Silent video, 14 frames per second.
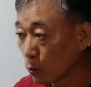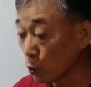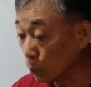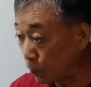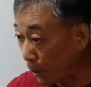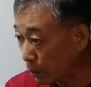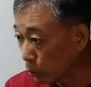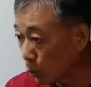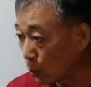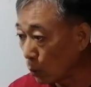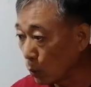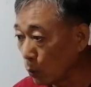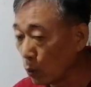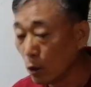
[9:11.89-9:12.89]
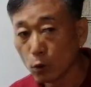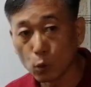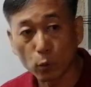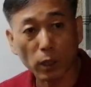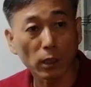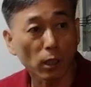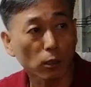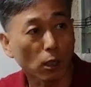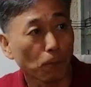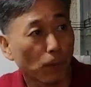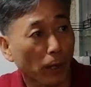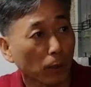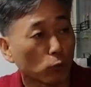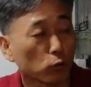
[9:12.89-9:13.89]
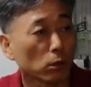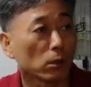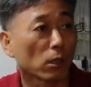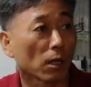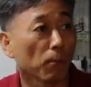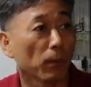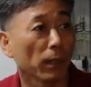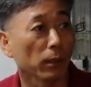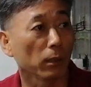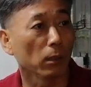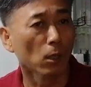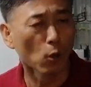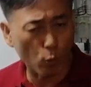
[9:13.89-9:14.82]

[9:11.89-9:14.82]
You break the law. You cannot complain to the company.